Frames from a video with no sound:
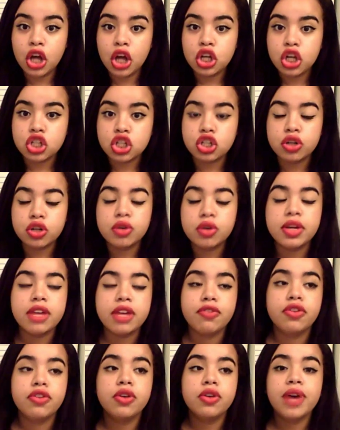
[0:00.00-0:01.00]
So if
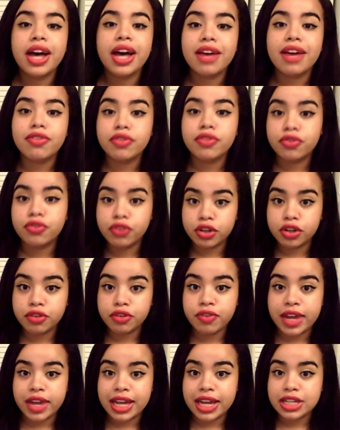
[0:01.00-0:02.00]
you have a fuller
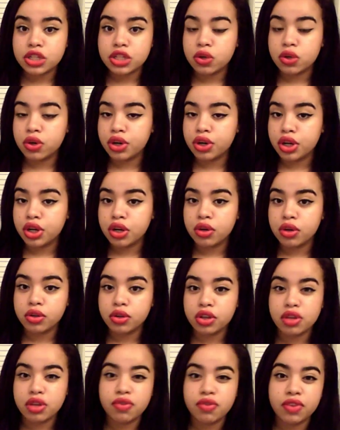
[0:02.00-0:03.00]
face, or
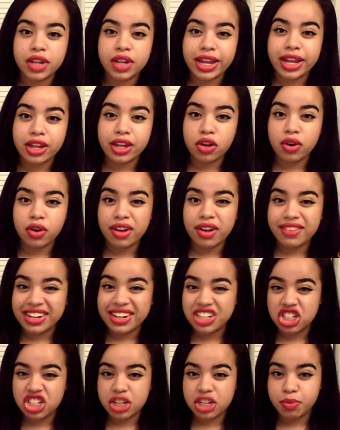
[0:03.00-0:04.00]
you feel like you don't have any
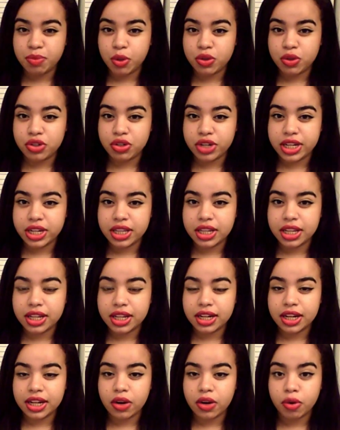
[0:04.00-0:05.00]
cheekbones or anything like
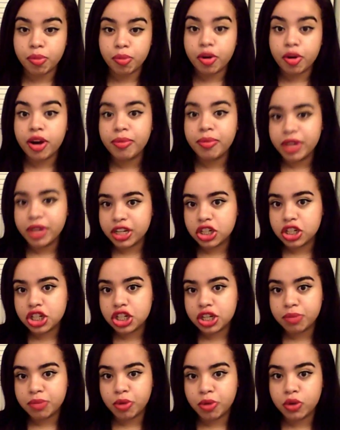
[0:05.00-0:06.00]
that, or prominent
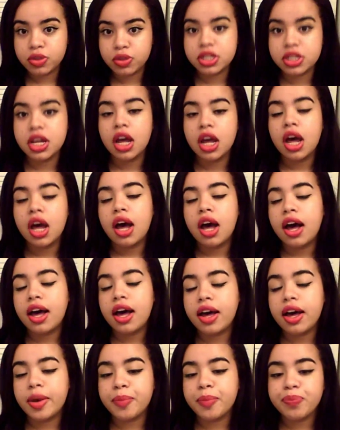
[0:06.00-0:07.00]
cheekbones,
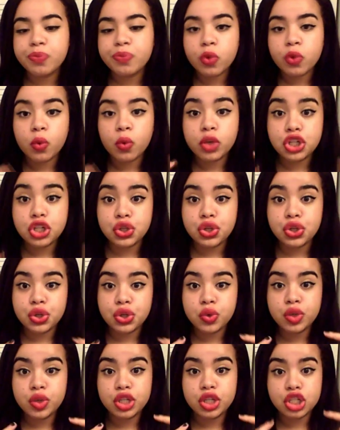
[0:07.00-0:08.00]
what you do
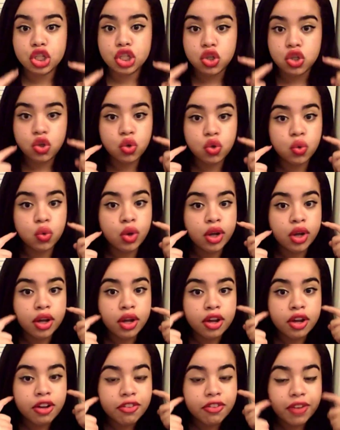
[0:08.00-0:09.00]
is you
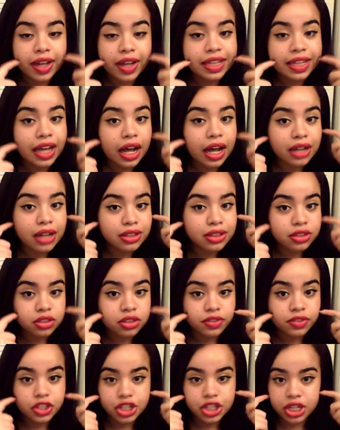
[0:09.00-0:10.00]
find the hollows of
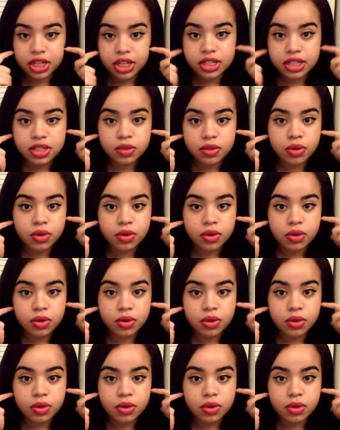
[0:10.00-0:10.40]
your cheeks.